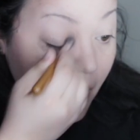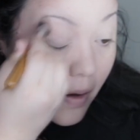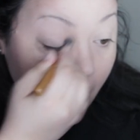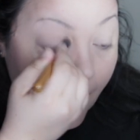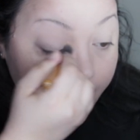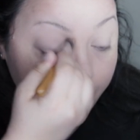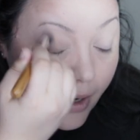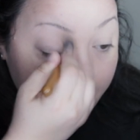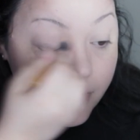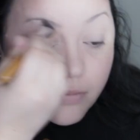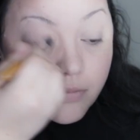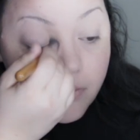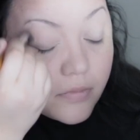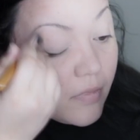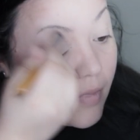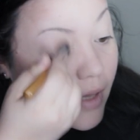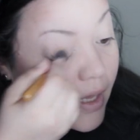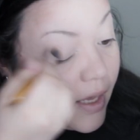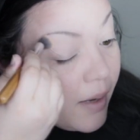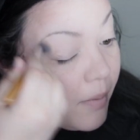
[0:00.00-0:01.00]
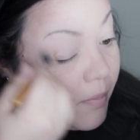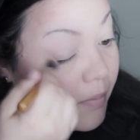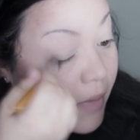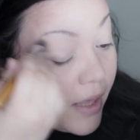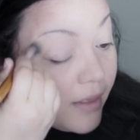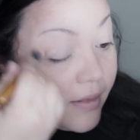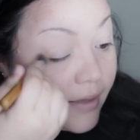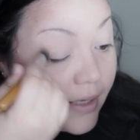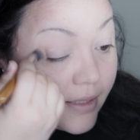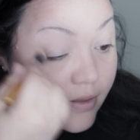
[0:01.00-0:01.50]
I could hit
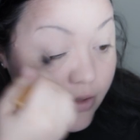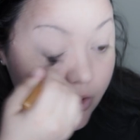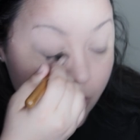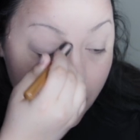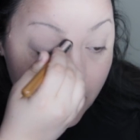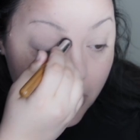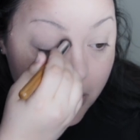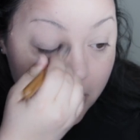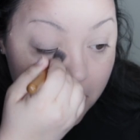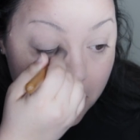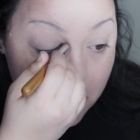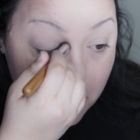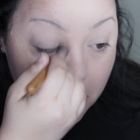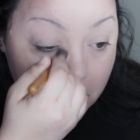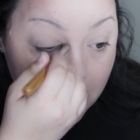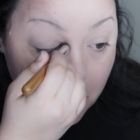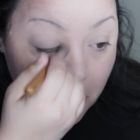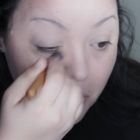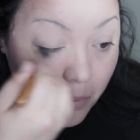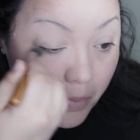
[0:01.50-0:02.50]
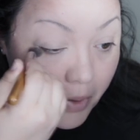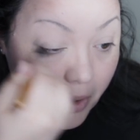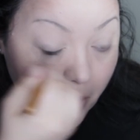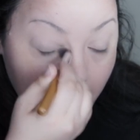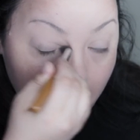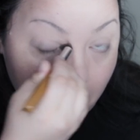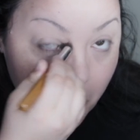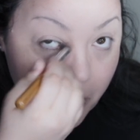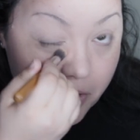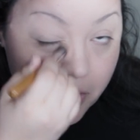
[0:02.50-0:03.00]
my lids just a little
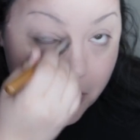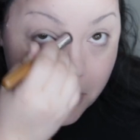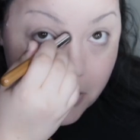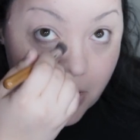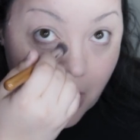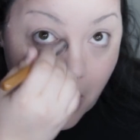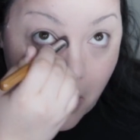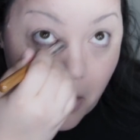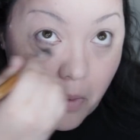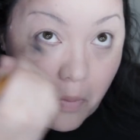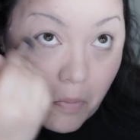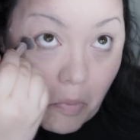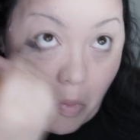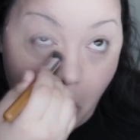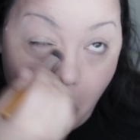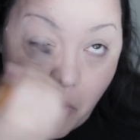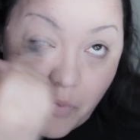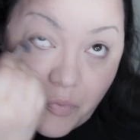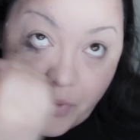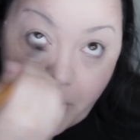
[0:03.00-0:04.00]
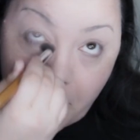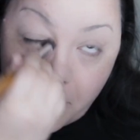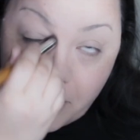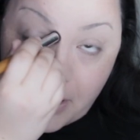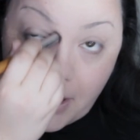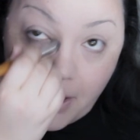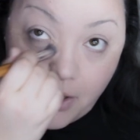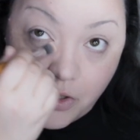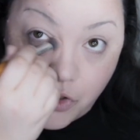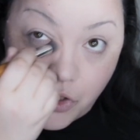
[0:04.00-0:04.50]
bit with some
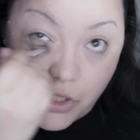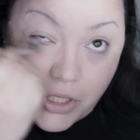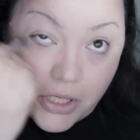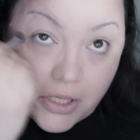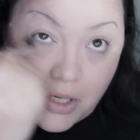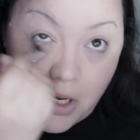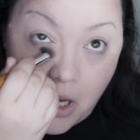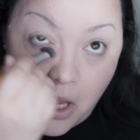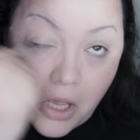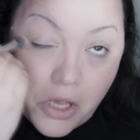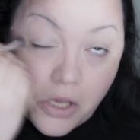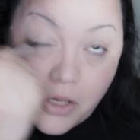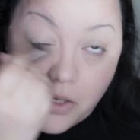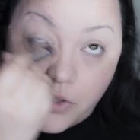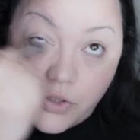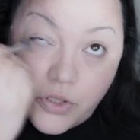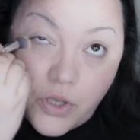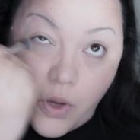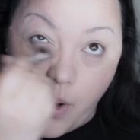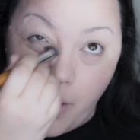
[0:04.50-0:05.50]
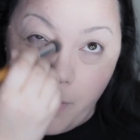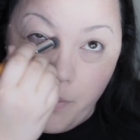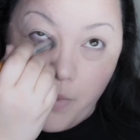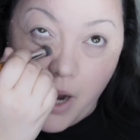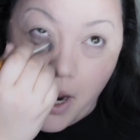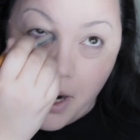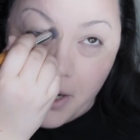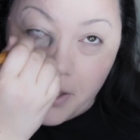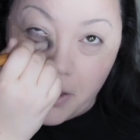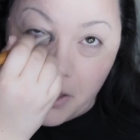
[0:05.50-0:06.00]
foundation. So I'm
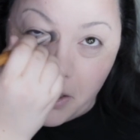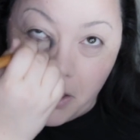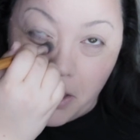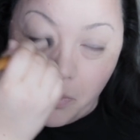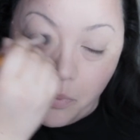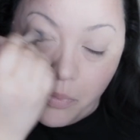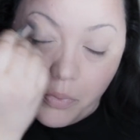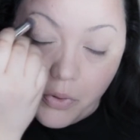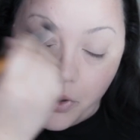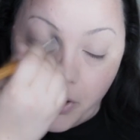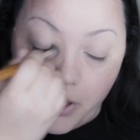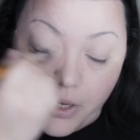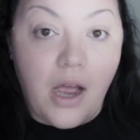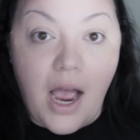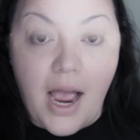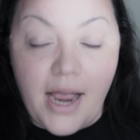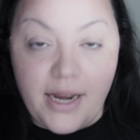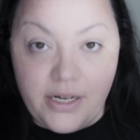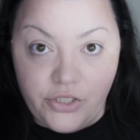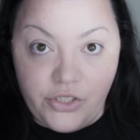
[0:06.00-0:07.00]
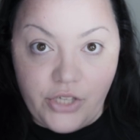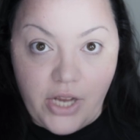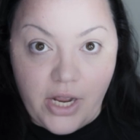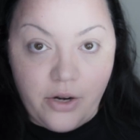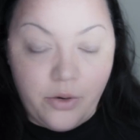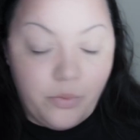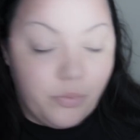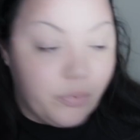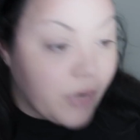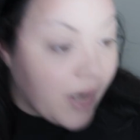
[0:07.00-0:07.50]
not gonna put
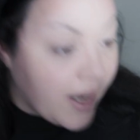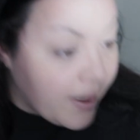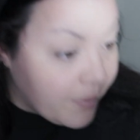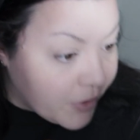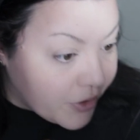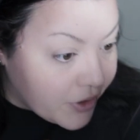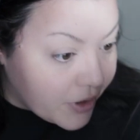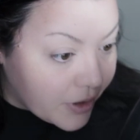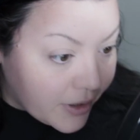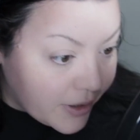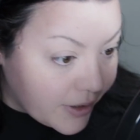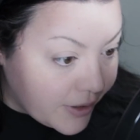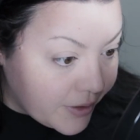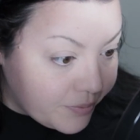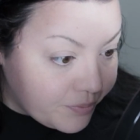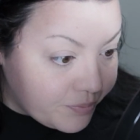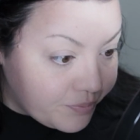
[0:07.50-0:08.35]
eyeshadow primer on.